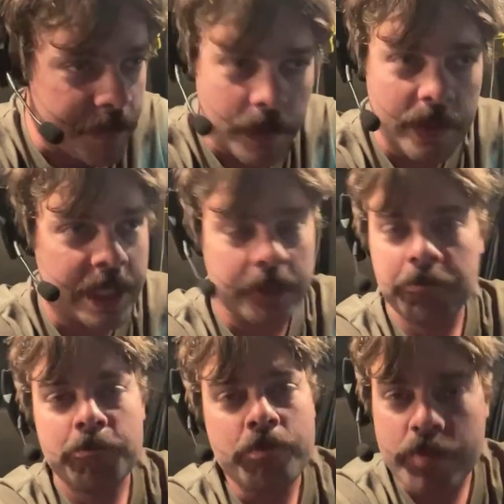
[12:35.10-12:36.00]
people
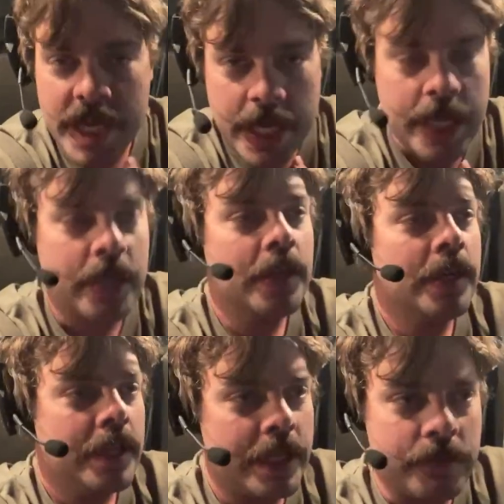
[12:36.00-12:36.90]
like me
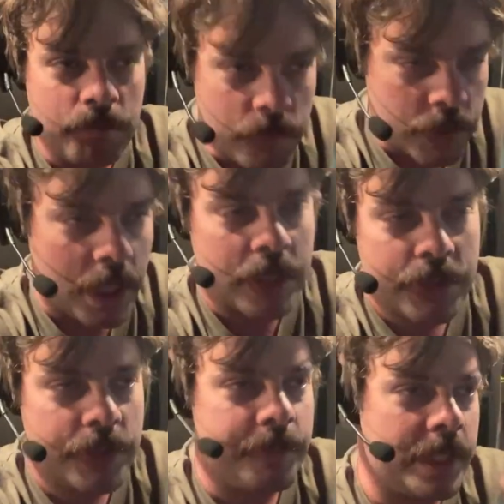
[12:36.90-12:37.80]
and
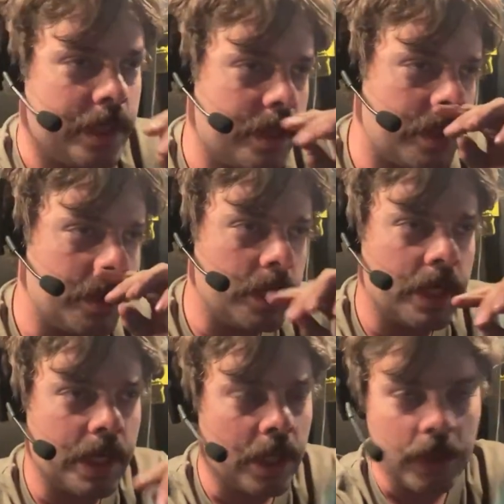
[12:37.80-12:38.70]
Josh Smith and
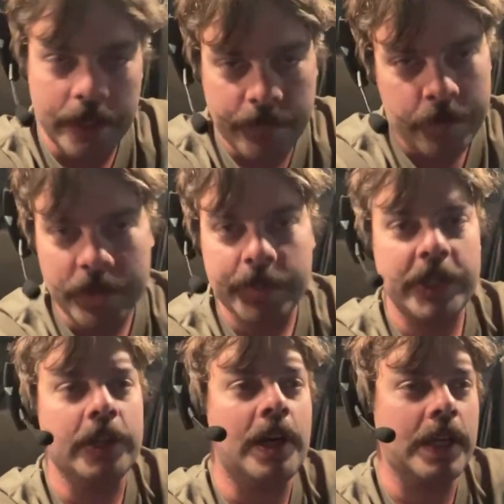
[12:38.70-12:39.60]
Clint from Liberty
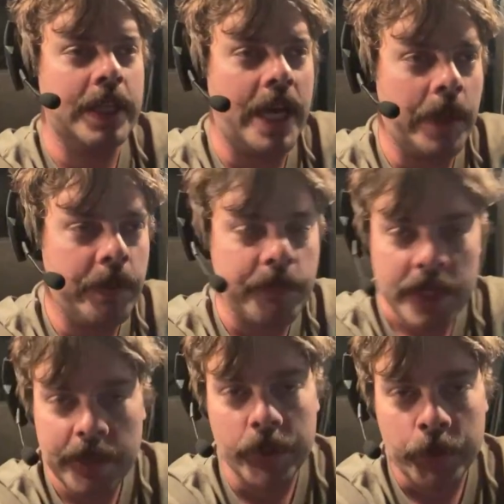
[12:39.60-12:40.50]
Lockdown. We've been
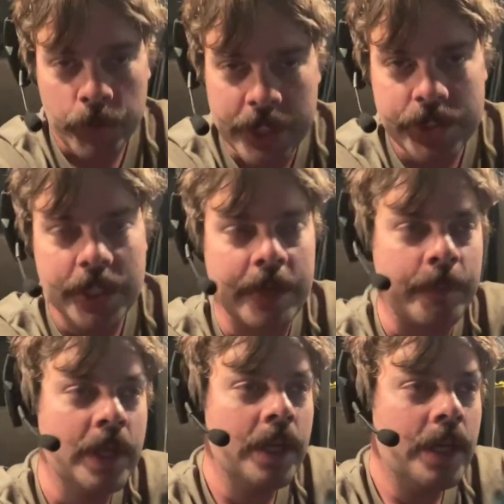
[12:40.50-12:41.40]
able to reach them,
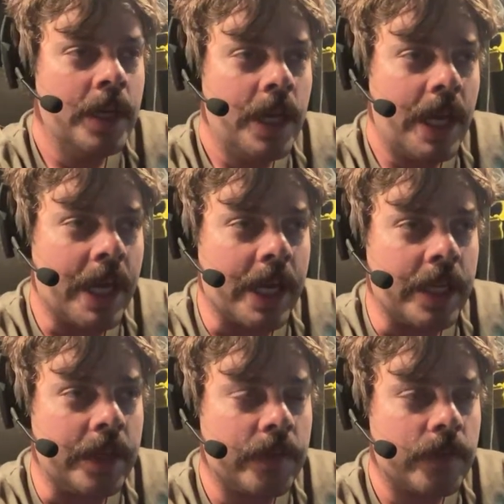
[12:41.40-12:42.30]

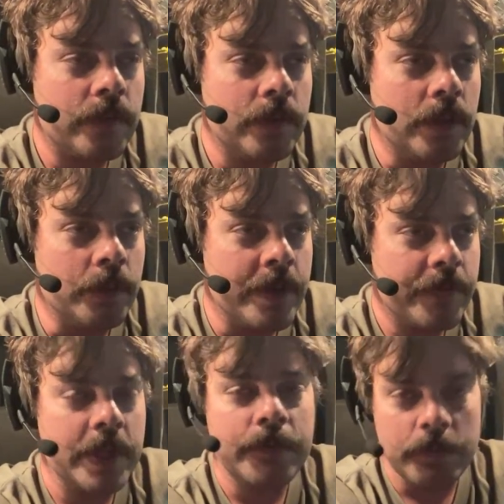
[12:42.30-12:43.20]
and we've
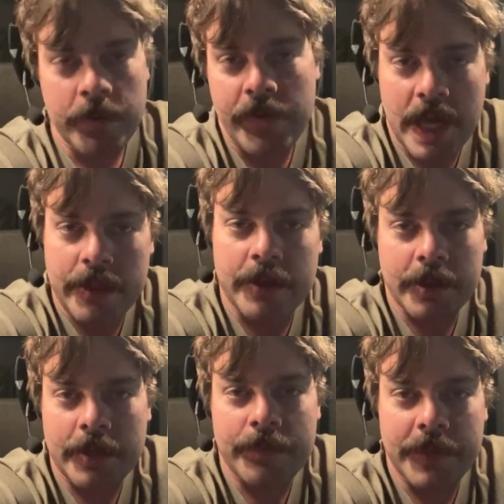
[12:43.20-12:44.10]
either
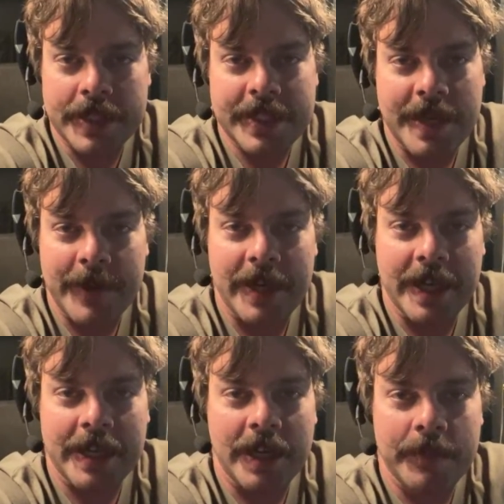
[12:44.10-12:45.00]
convinced them on
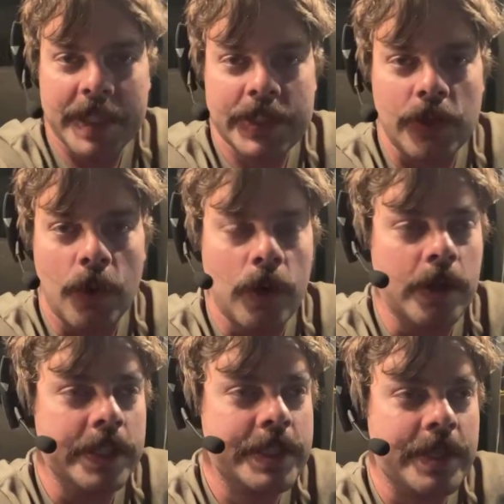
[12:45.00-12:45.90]
economics, or
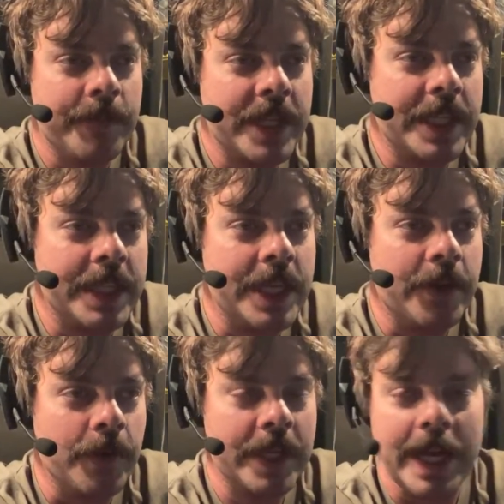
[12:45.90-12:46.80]
it's something that they
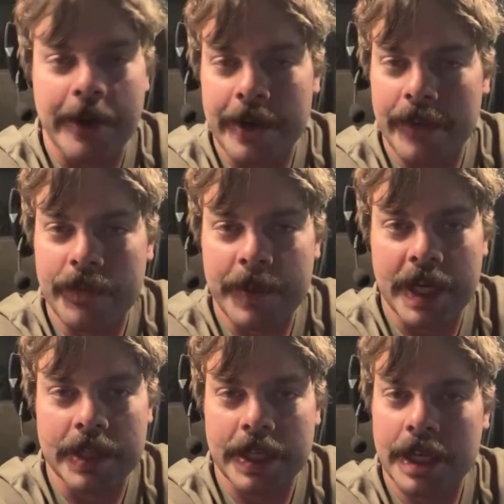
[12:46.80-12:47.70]
don't care enough
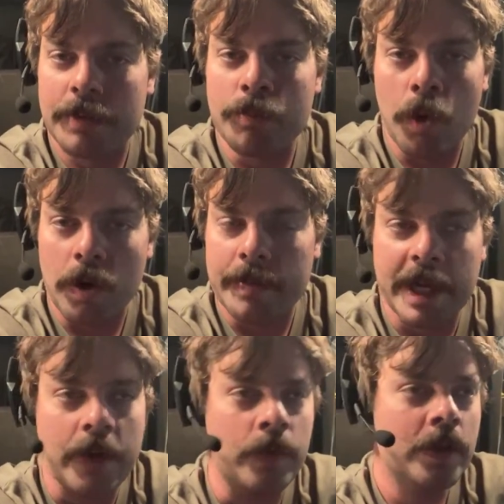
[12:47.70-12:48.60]
about. They care more
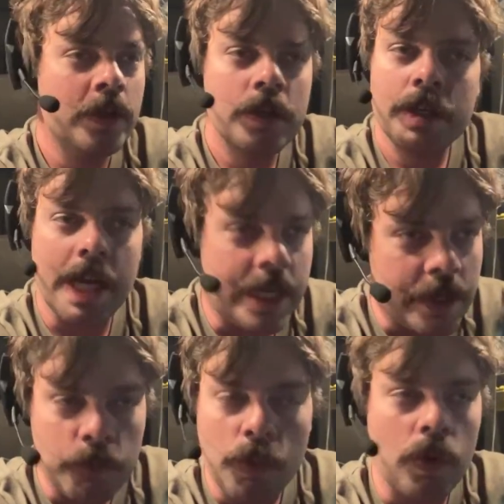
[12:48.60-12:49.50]
about
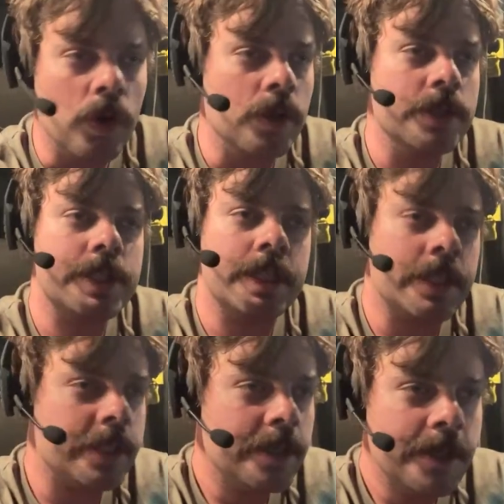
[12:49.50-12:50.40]
ending wars and